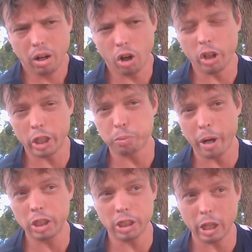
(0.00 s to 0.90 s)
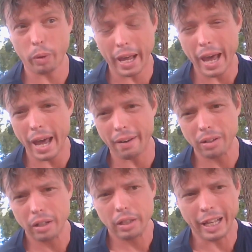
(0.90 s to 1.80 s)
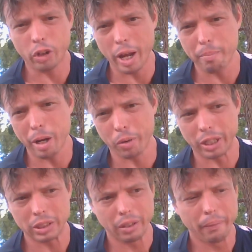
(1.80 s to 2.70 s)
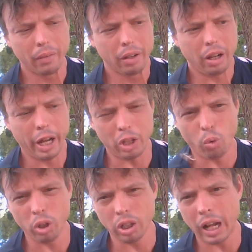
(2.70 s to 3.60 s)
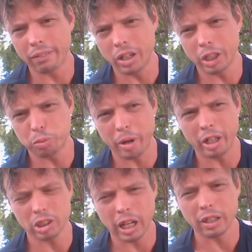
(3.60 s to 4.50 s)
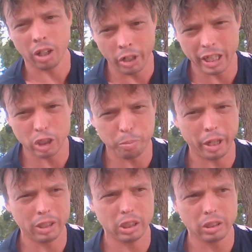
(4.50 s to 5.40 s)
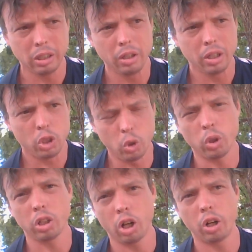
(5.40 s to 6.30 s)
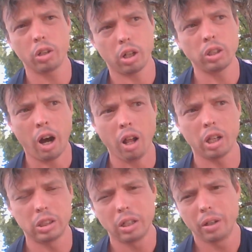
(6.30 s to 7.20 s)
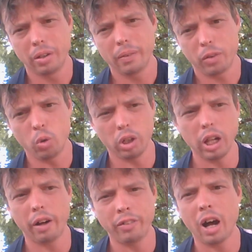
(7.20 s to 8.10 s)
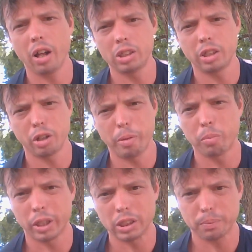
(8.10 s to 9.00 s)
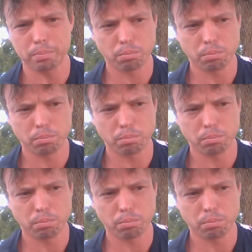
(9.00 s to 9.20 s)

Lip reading: or the experiences that we have, they create memories. And you want a lot of good experiences, like learning experiences. You want to learn a knowledge. You want a lot of knowledge in your memories.